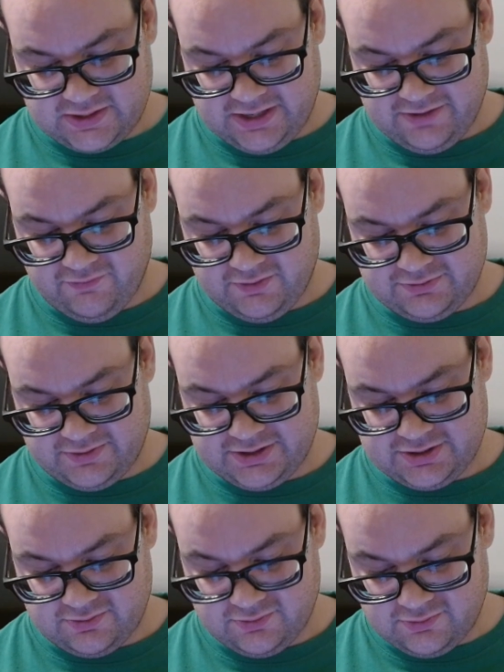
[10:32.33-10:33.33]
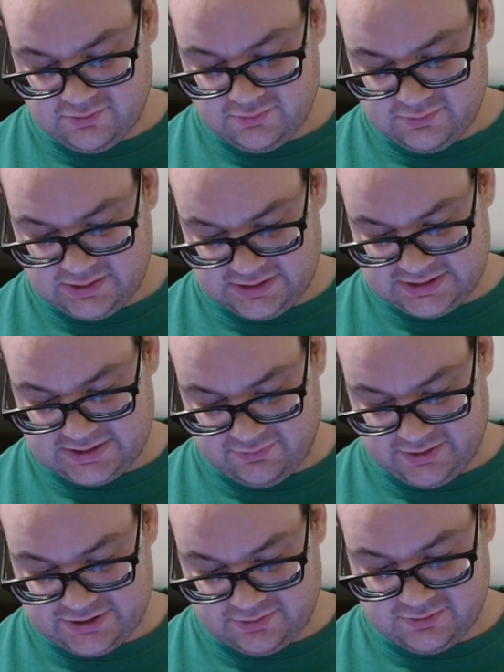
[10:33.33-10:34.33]
He voiced Ra's al Ghul, Ra's
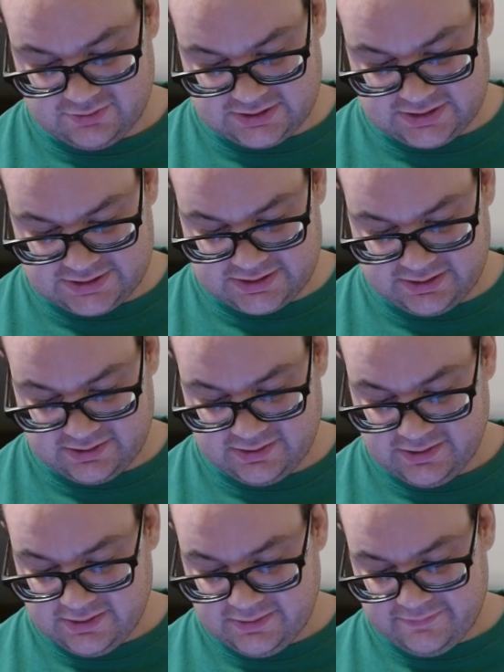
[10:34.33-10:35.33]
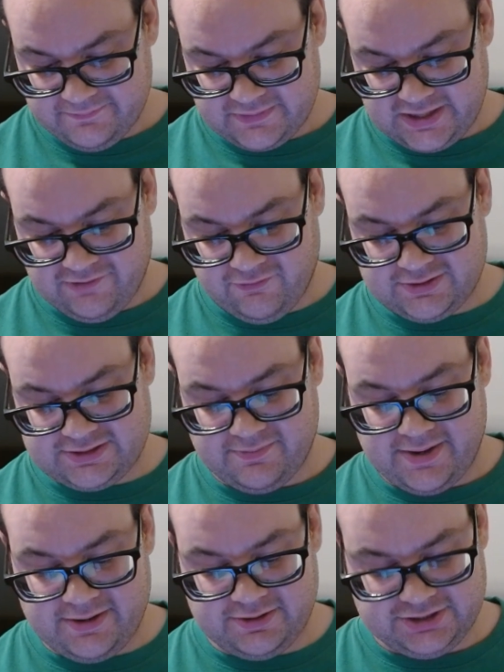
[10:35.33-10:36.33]
al Ghul's assistant. He voiced the
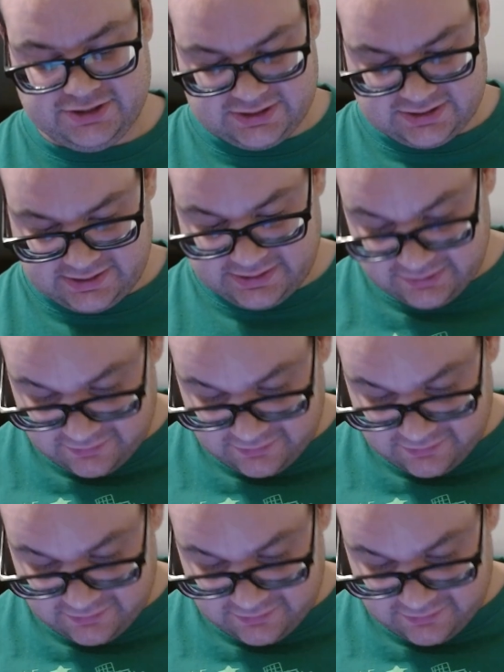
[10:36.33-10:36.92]
mayor in Justice League